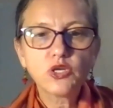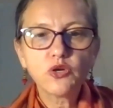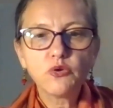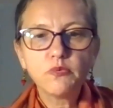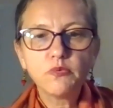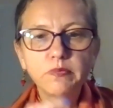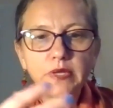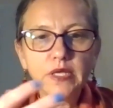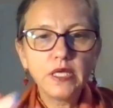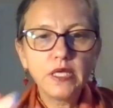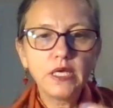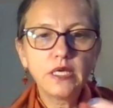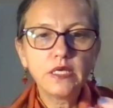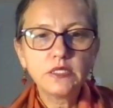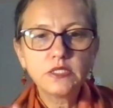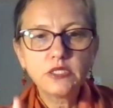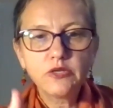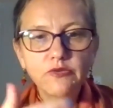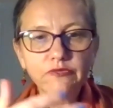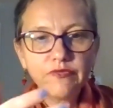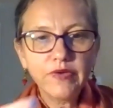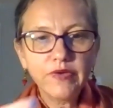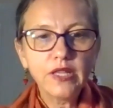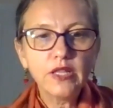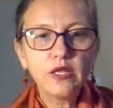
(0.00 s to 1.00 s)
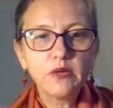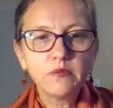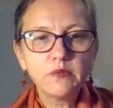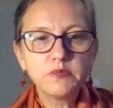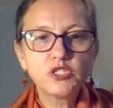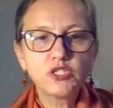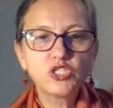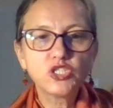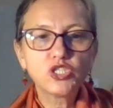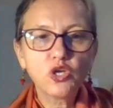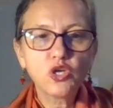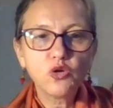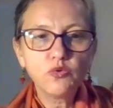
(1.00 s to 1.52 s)
are being
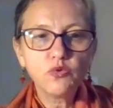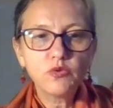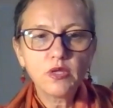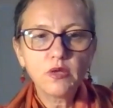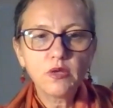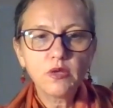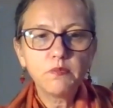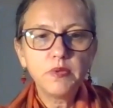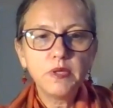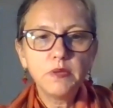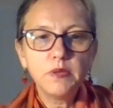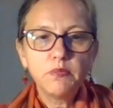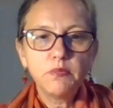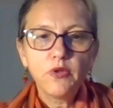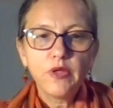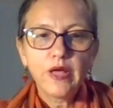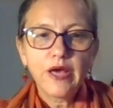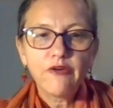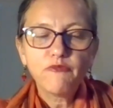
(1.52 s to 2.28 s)
developed so that people